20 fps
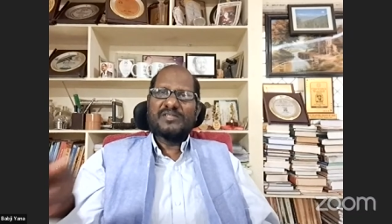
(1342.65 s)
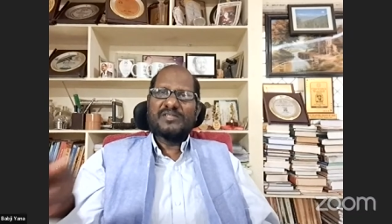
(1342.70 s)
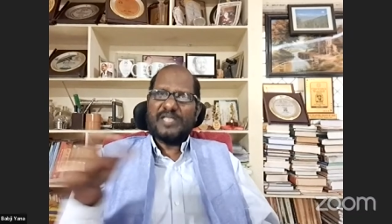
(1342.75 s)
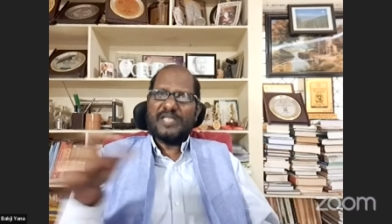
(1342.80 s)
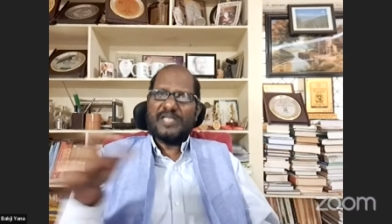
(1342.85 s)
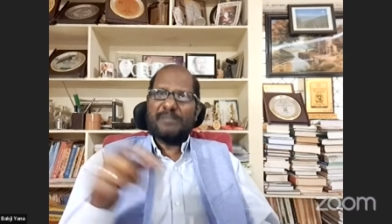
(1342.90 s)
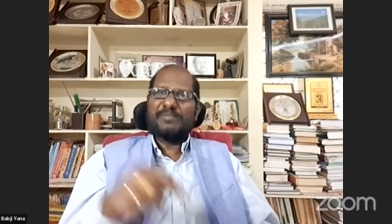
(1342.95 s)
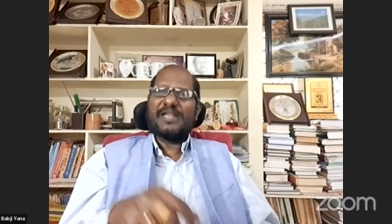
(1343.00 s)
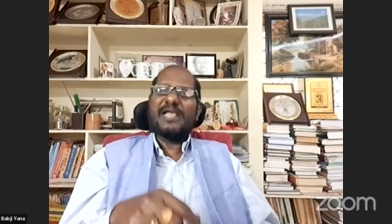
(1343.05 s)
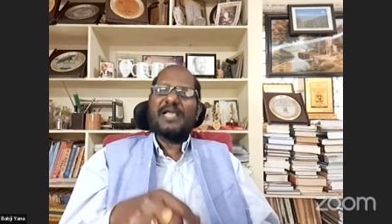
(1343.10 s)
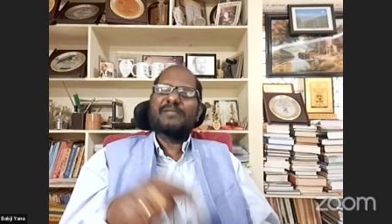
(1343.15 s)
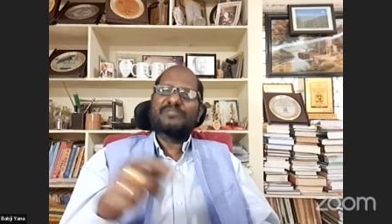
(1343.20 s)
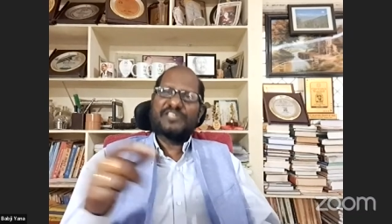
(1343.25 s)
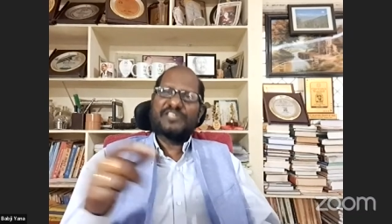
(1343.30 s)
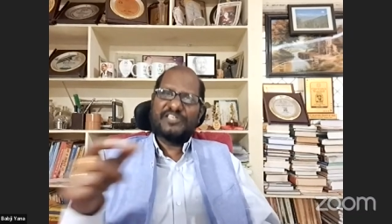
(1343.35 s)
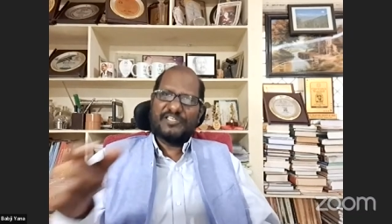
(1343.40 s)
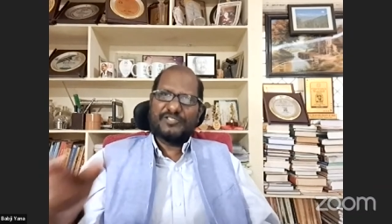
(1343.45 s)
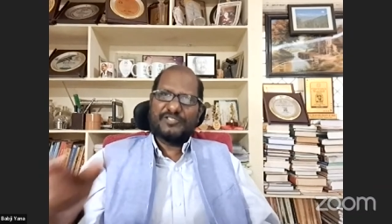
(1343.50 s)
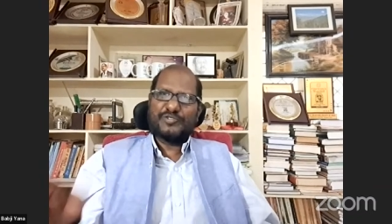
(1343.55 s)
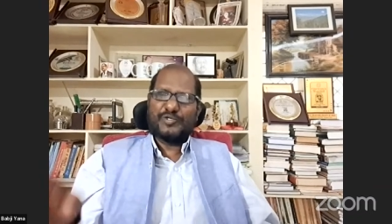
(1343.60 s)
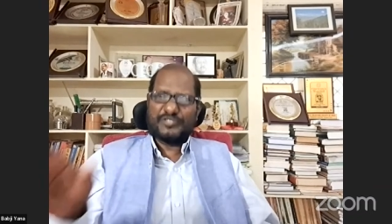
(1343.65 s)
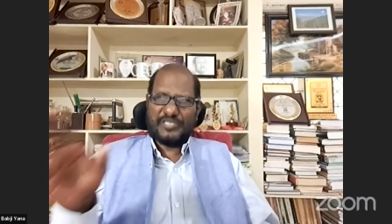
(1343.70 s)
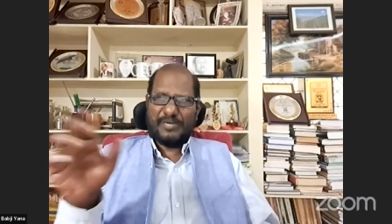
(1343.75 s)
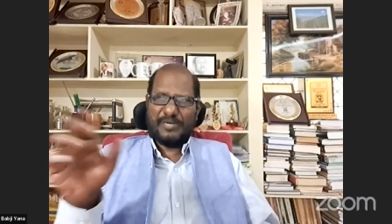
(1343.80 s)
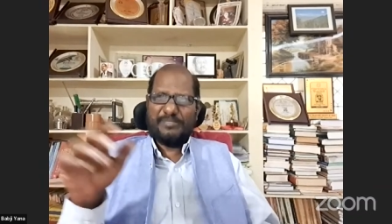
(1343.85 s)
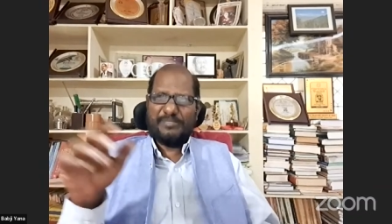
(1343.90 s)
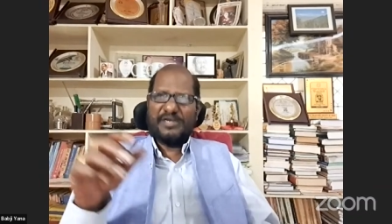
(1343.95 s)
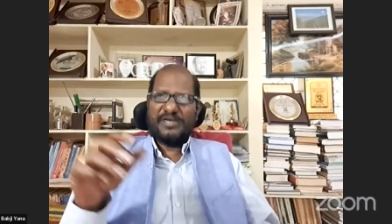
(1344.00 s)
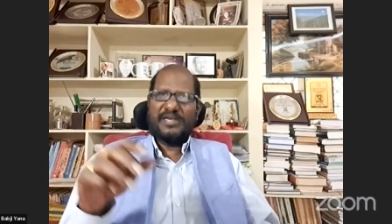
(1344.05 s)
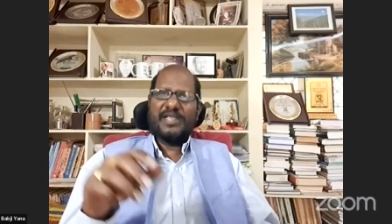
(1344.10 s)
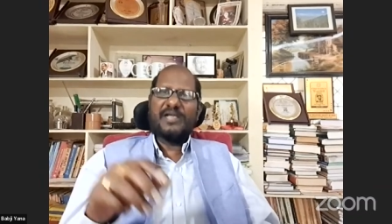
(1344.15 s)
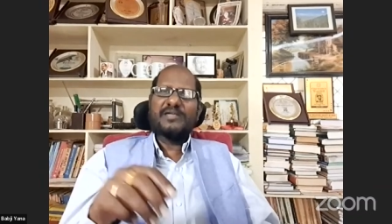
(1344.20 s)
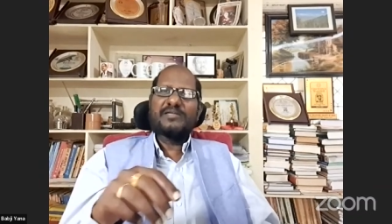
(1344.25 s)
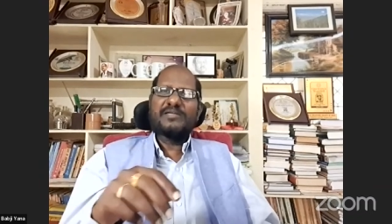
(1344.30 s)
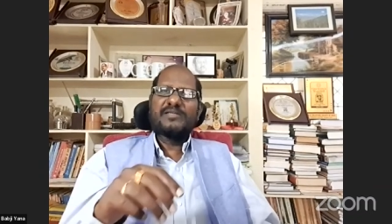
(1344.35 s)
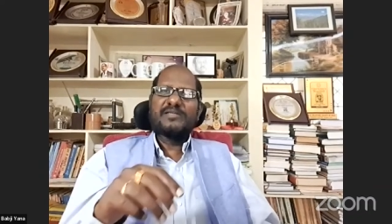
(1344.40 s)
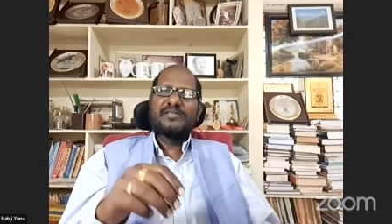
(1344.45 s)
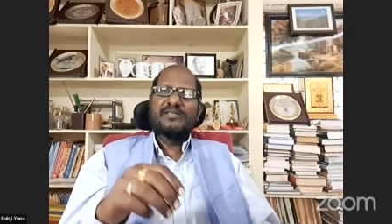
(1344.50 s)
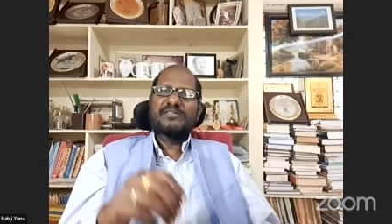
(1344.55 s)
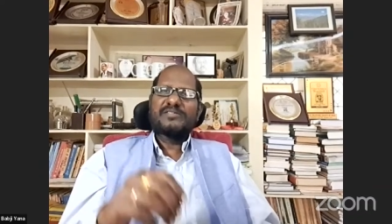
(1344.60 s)
Sometimes it is social media,
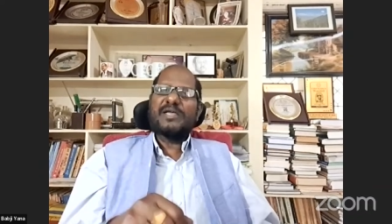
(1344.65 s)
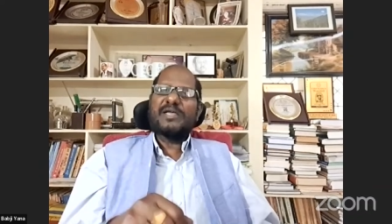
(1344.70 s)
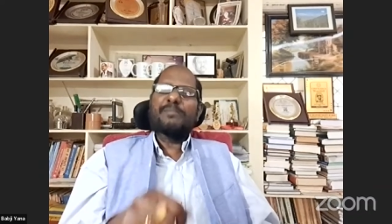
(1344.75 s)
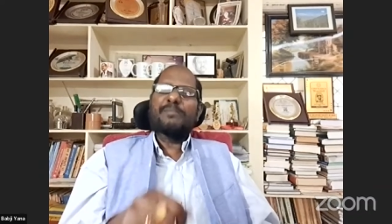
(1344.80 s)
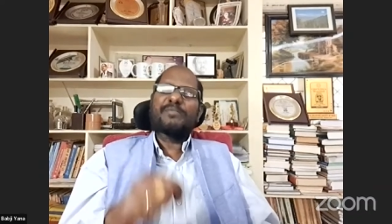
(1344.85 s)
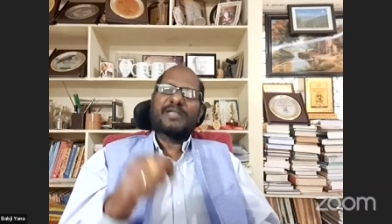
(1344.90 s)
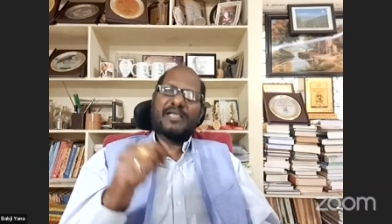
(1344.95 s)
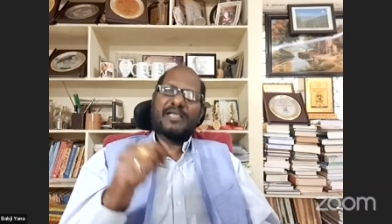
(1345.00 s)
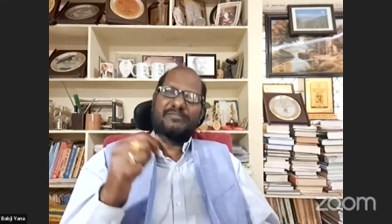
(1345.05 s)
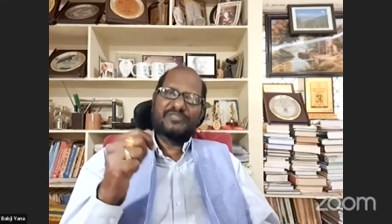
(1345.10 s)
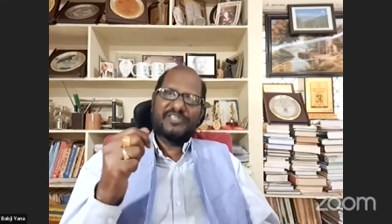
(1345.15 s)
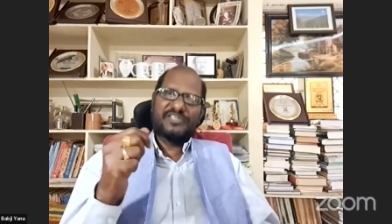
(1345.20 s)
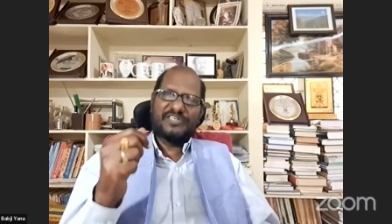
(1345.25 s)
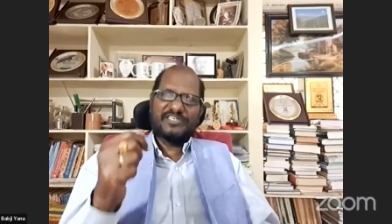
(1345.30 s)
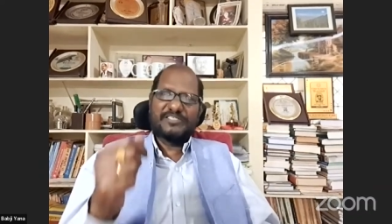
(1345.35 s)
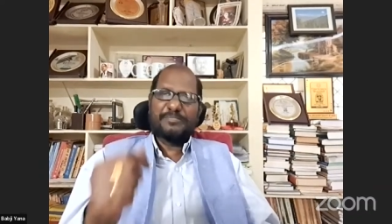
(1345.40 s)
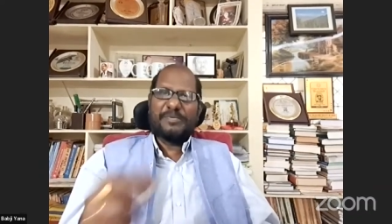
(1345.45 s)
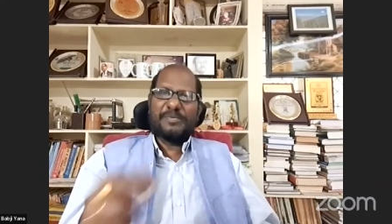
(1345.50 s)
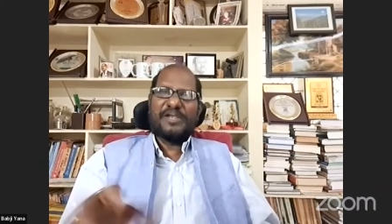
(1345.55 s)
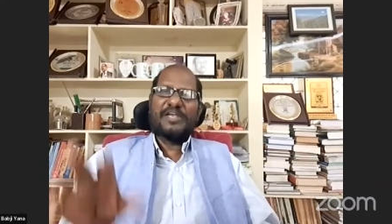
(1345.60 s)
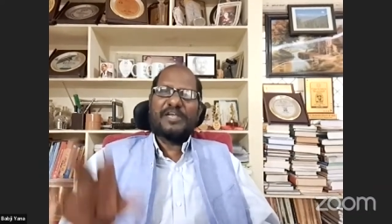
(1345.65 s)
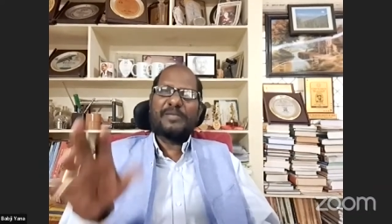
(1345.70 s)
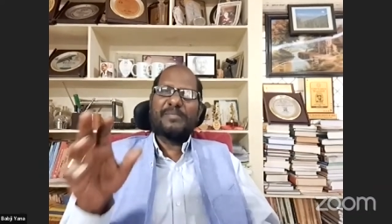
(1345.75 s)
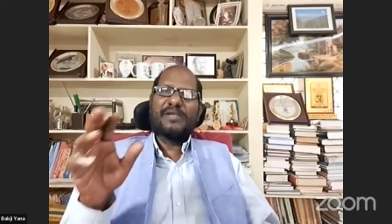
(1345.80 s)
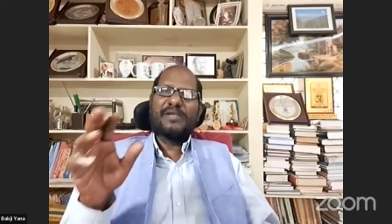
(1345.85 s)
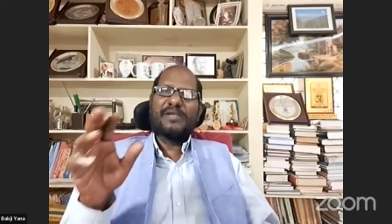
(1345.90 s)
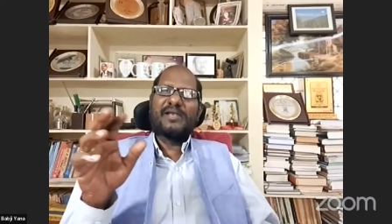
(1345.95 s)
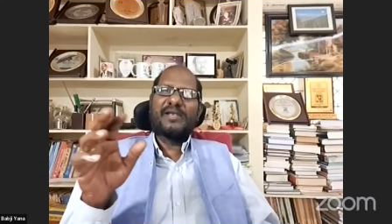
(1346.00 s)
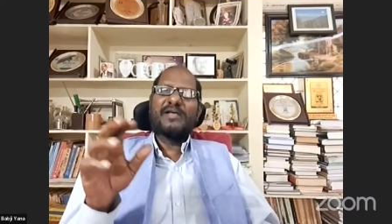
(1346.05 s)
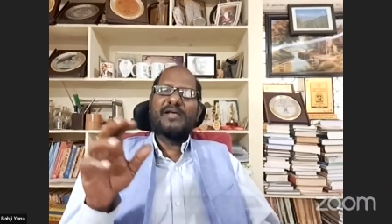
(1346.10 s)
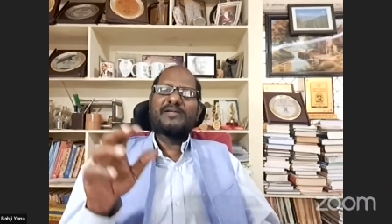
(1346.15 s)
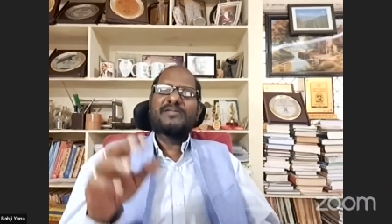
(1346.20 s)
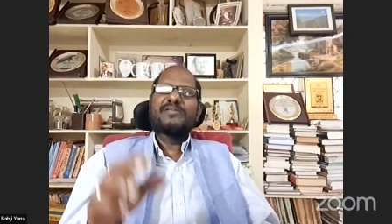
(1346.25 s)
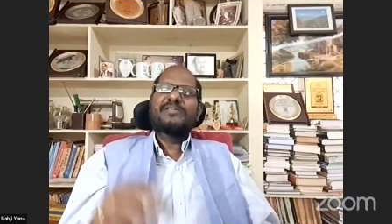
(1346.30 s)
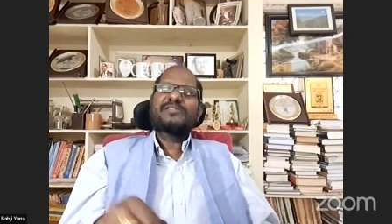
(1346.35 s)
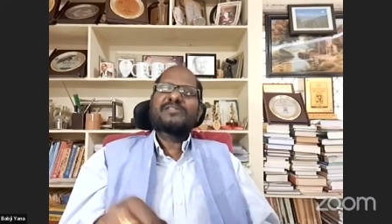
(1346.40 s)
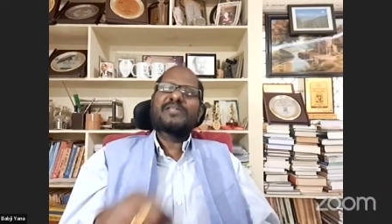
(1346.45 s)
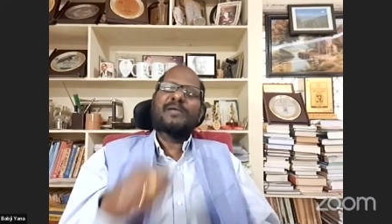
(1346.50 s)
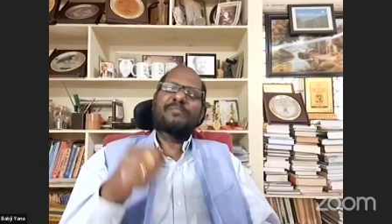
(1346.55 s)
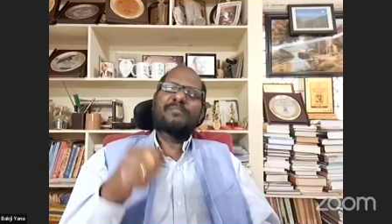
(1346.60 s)
sometimes it is print media,
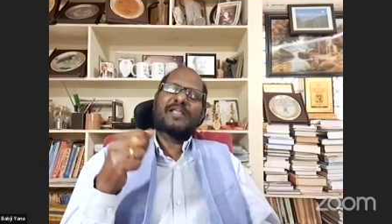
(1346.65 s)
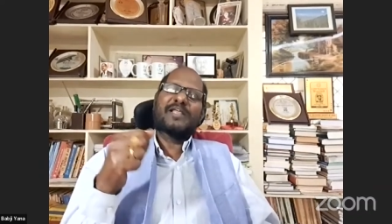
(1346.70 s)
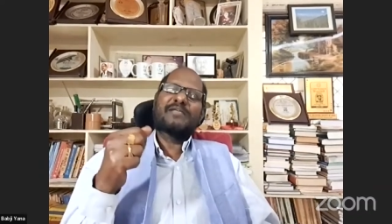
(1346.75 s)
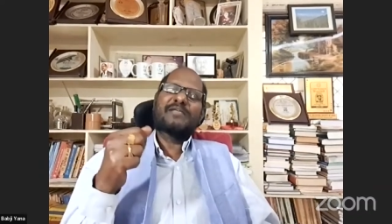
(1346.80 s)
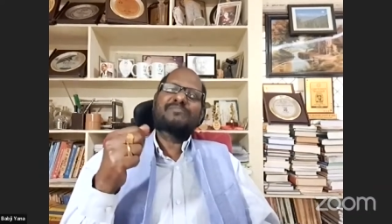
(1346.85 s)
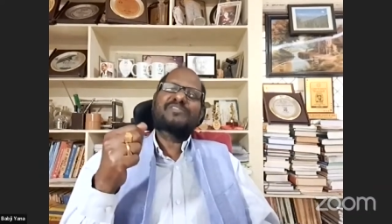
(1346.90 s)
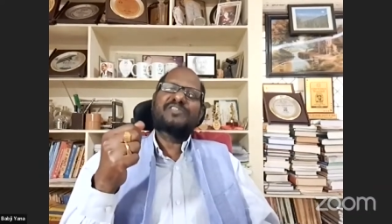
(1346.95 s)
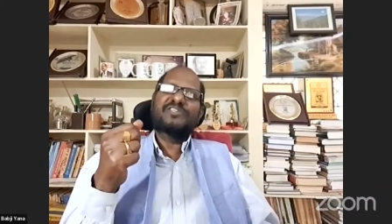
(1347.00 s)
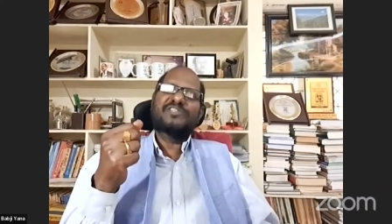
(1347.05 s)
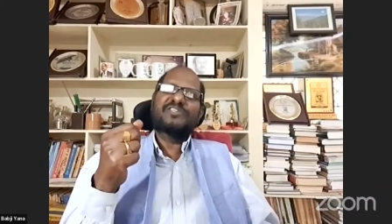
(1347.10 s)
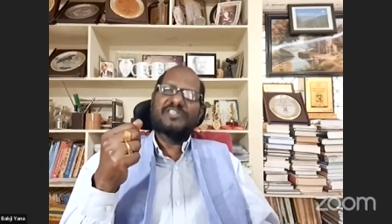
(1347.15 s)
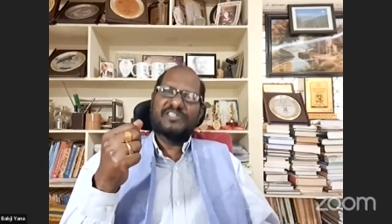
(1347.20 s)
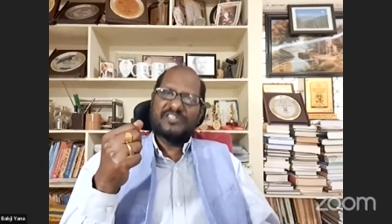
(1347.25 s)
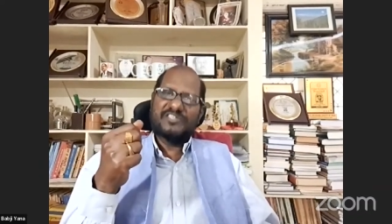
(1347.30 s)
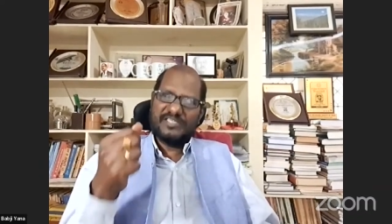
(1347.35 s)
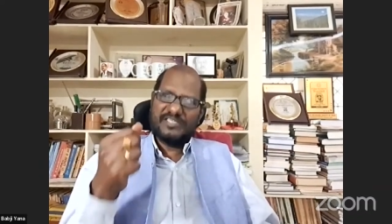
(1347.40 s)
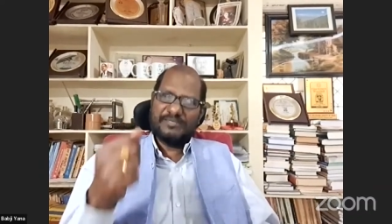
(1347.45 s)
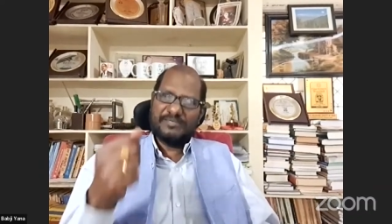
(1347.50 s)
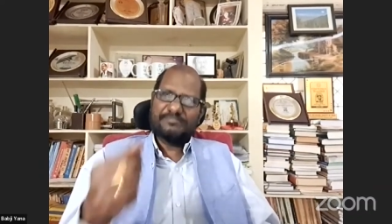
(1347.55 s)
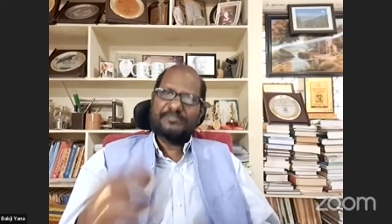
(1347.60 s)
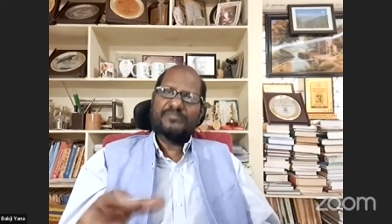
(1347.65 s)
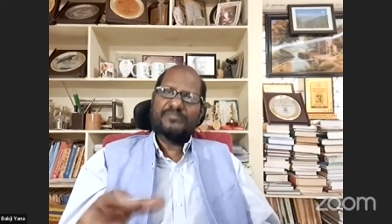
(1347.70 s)
sometimes it is